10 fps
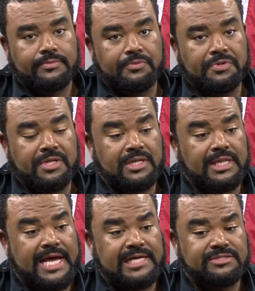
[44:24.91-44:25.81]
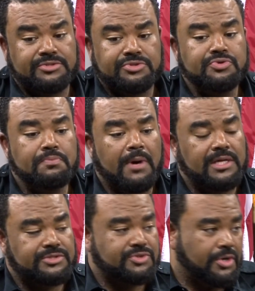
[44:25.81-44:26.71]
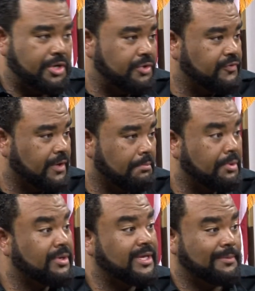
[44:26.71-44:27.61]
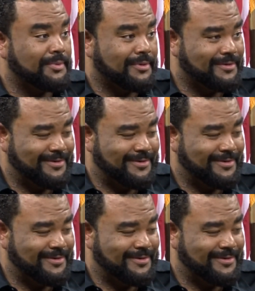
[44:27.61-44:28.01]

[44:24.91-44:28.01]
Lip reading: within the last 2 months, started using a bookkeeper.